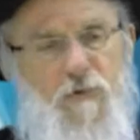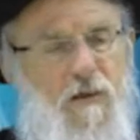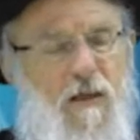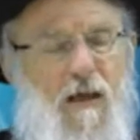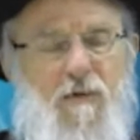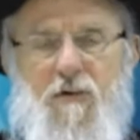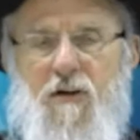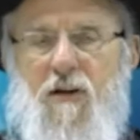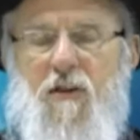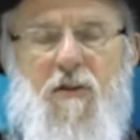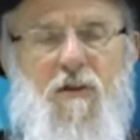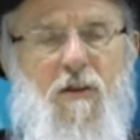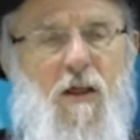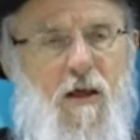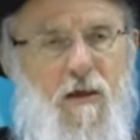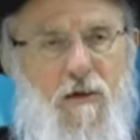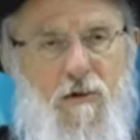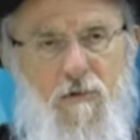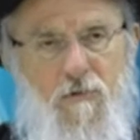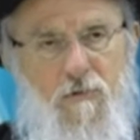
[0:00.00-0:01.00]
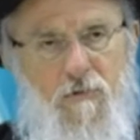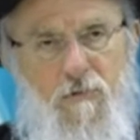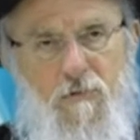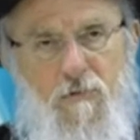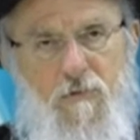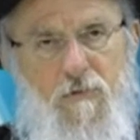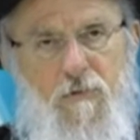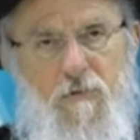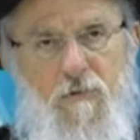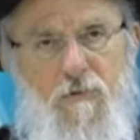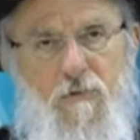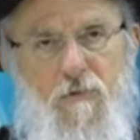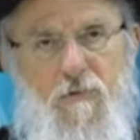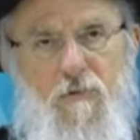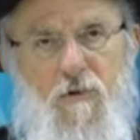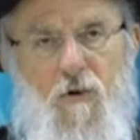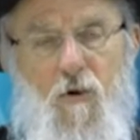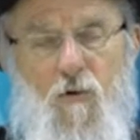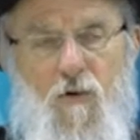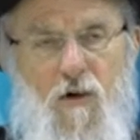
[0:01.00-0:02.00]
didn't have anything like.
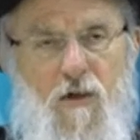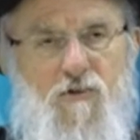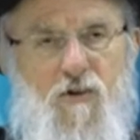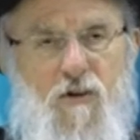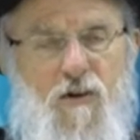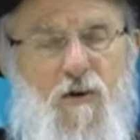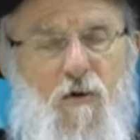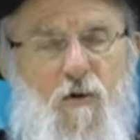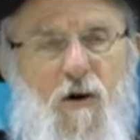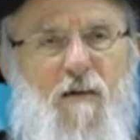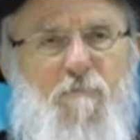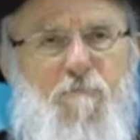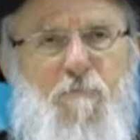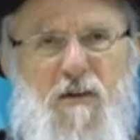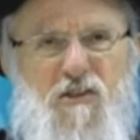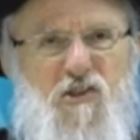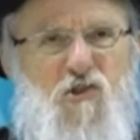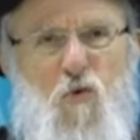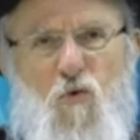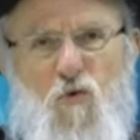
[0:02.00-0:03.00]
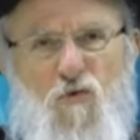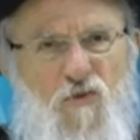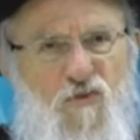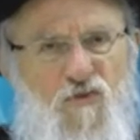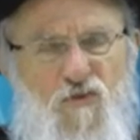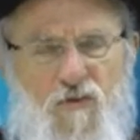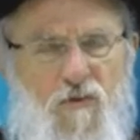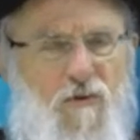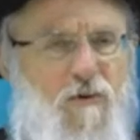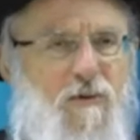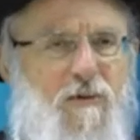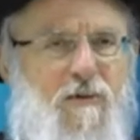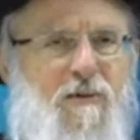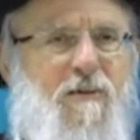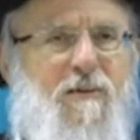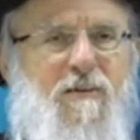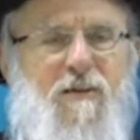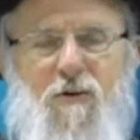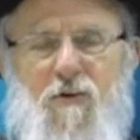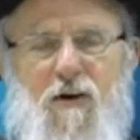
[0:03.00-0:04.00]
Okay, so they don't have bassoons.
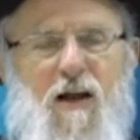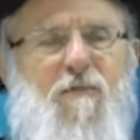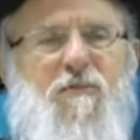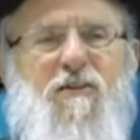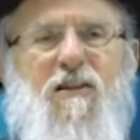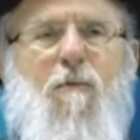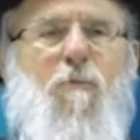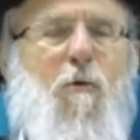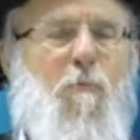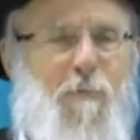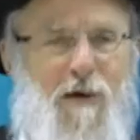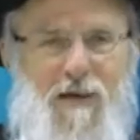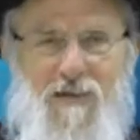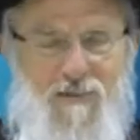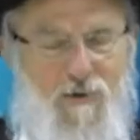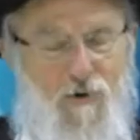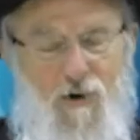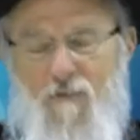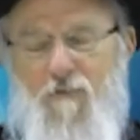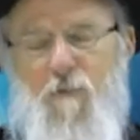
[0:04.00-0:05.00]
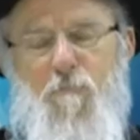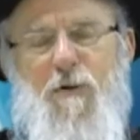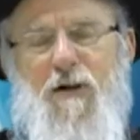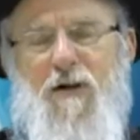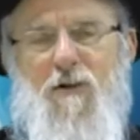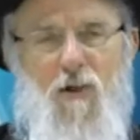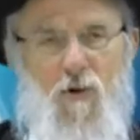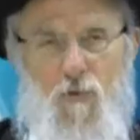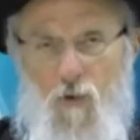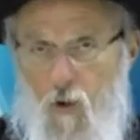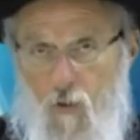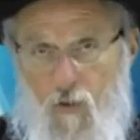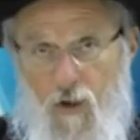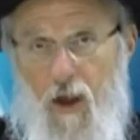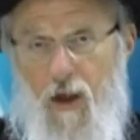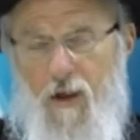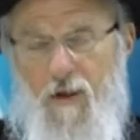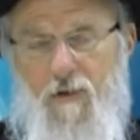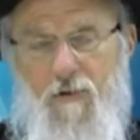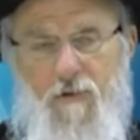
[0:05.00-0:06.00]
They don't have a double bass. They don't have a piccolo.
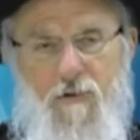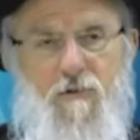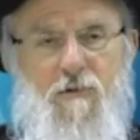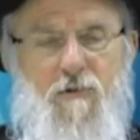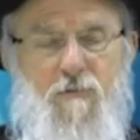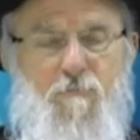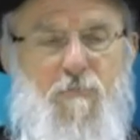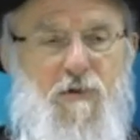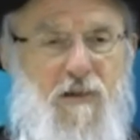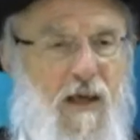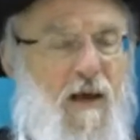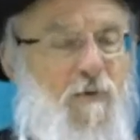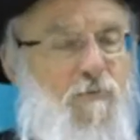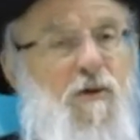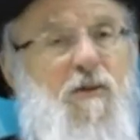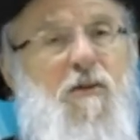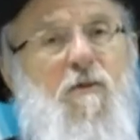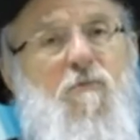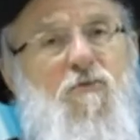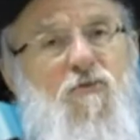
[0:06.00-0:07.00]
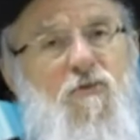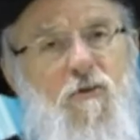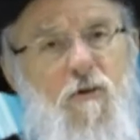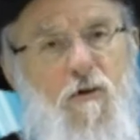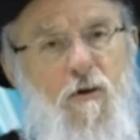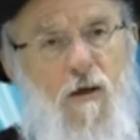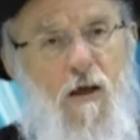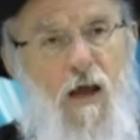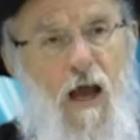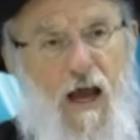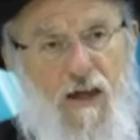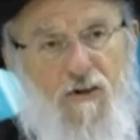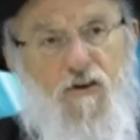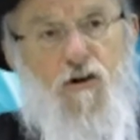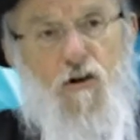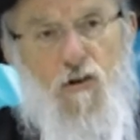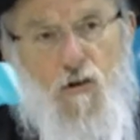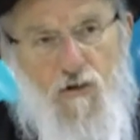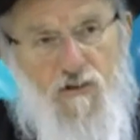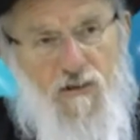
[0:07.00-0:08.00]
Okay, but they have rhythms, and you
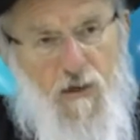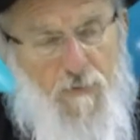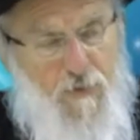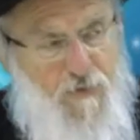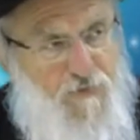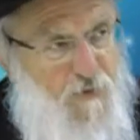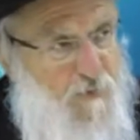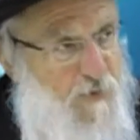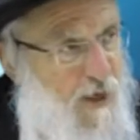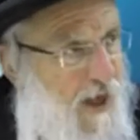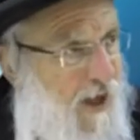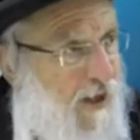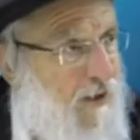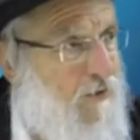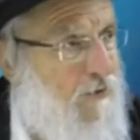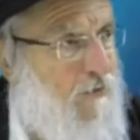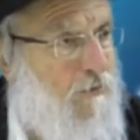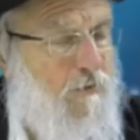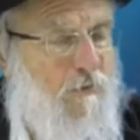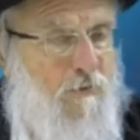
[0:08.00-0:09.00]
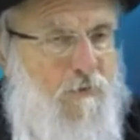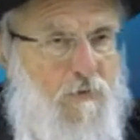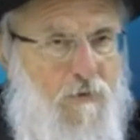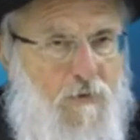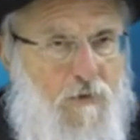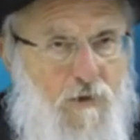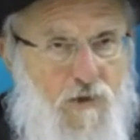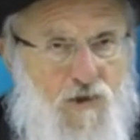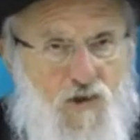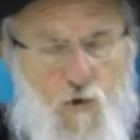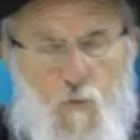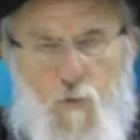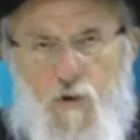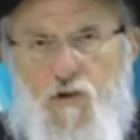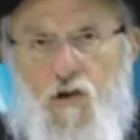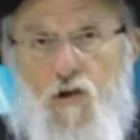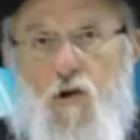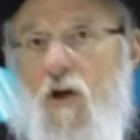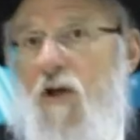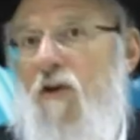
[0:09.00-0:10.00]
can learn something from that. So when
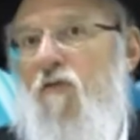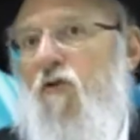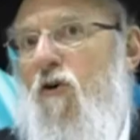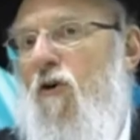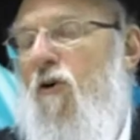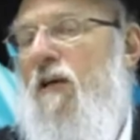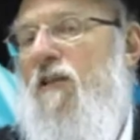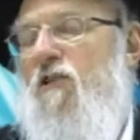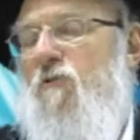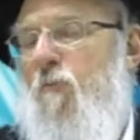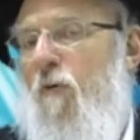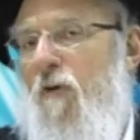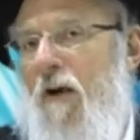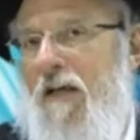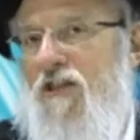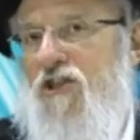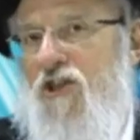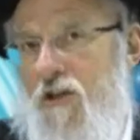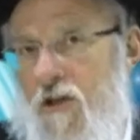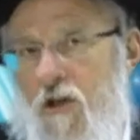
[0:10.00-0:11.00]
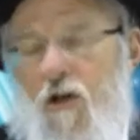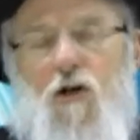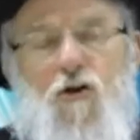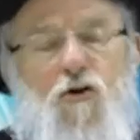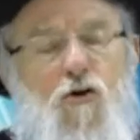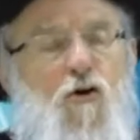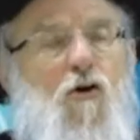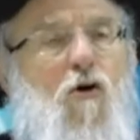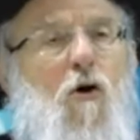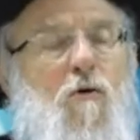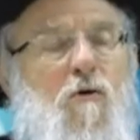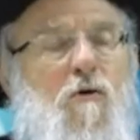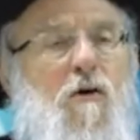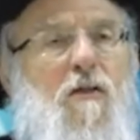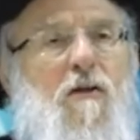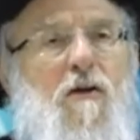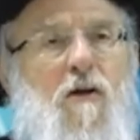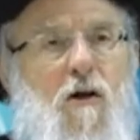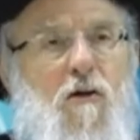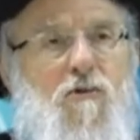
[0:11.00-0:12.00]
you're looking for inspiration, you go to
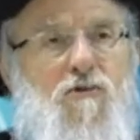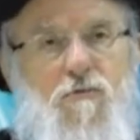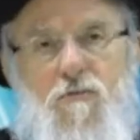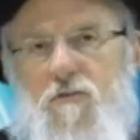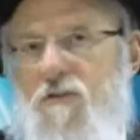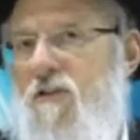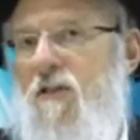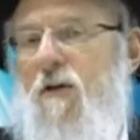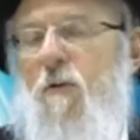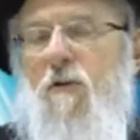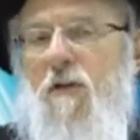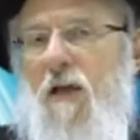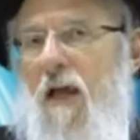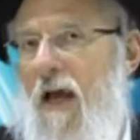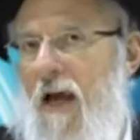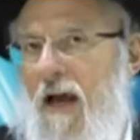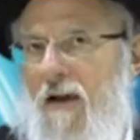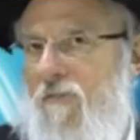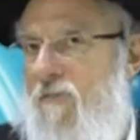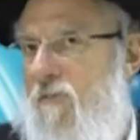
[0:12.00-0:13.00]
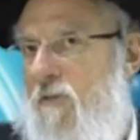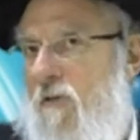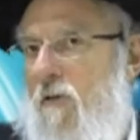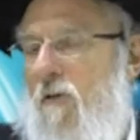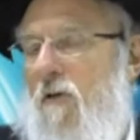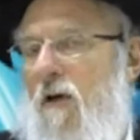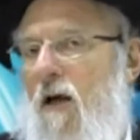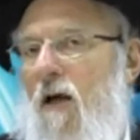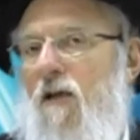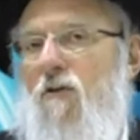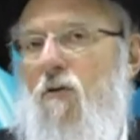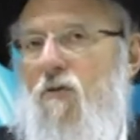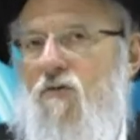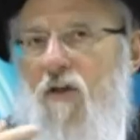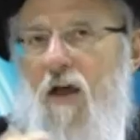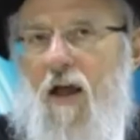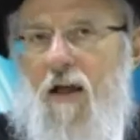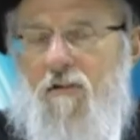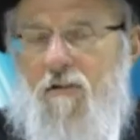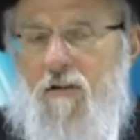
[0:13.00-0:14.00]
another culture and see what they have and use
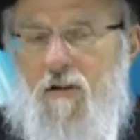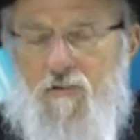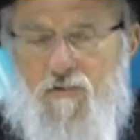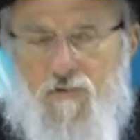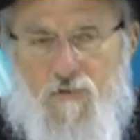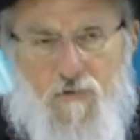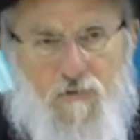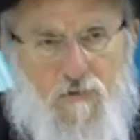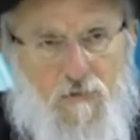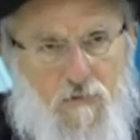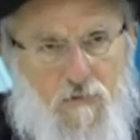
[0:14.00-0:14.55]
that as